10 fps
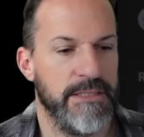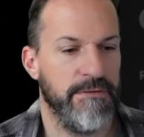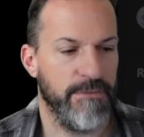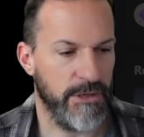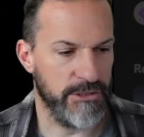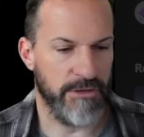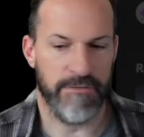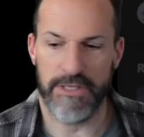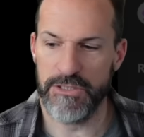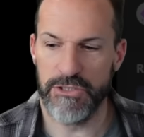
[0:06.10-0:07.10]
footage of
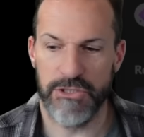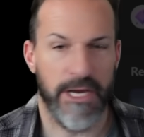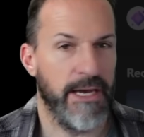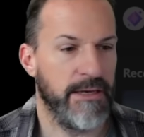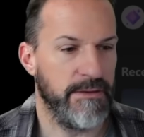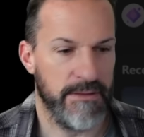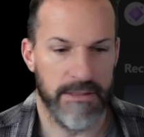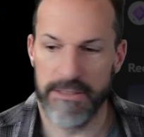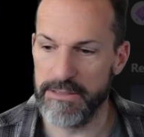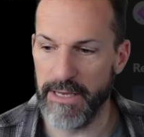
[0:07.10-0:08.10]
this. Check
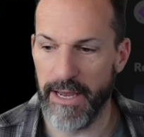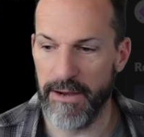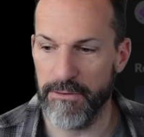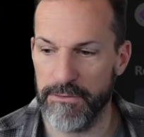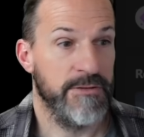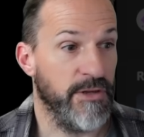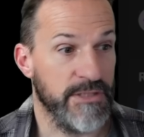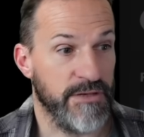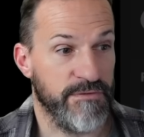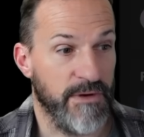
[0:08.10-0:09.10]
this out. So
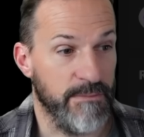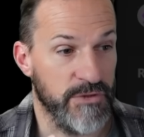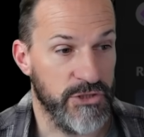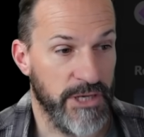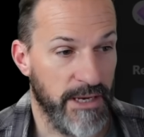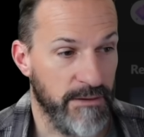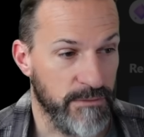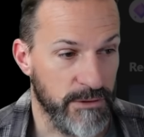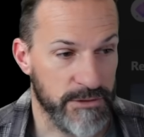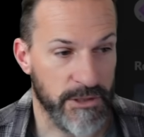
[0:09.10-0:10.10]
this is from Jay
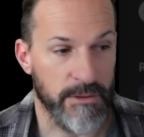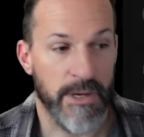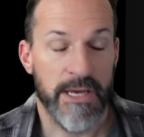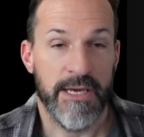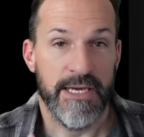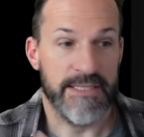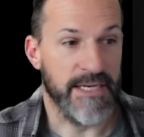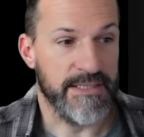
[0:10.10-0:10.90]
Russo. He says,